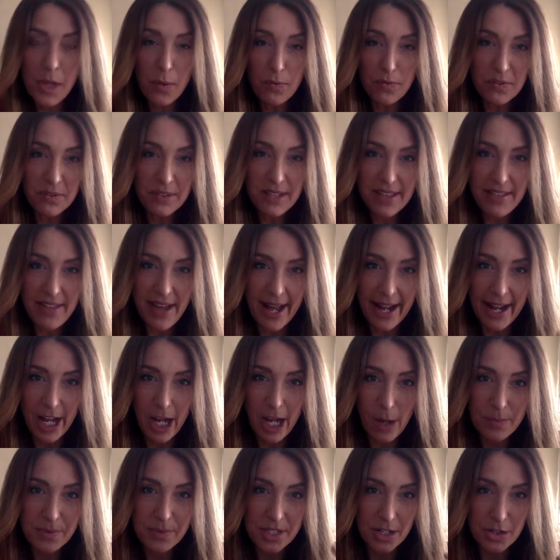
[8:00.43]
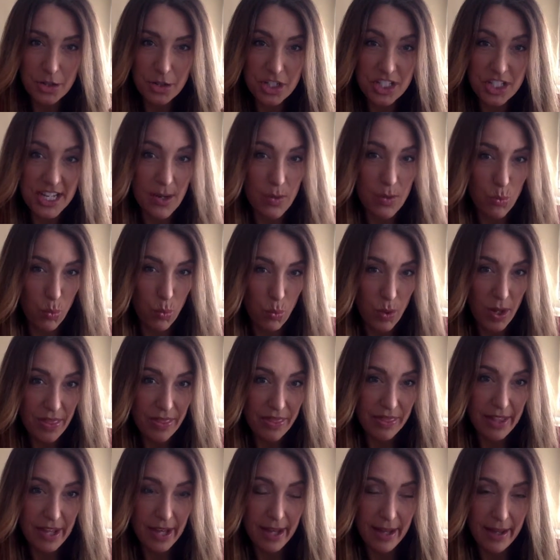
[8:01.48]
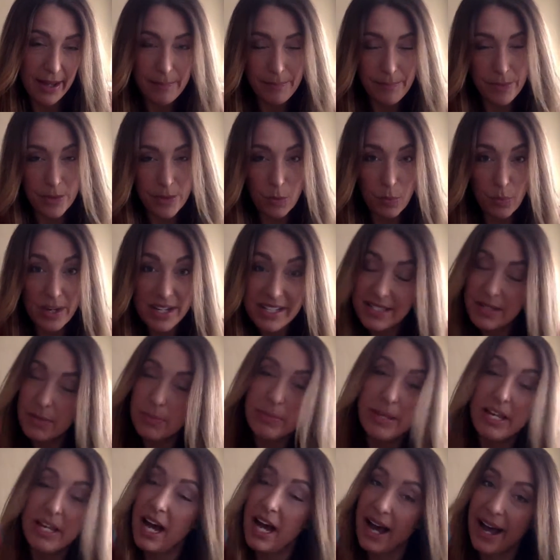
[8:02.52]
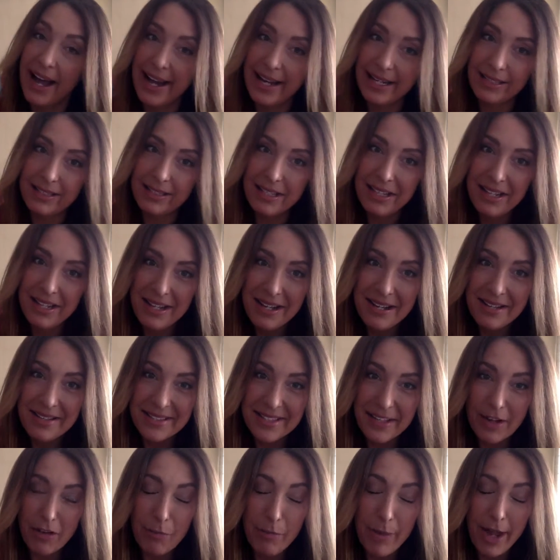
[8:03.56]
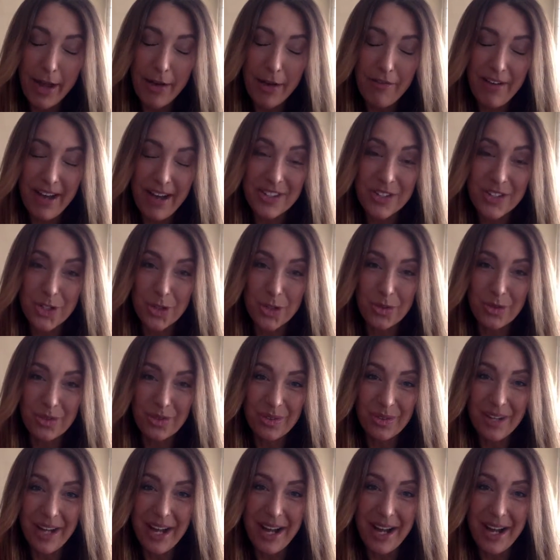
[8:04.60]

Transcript: hopefully that helps understand what the reason behind self-myofascial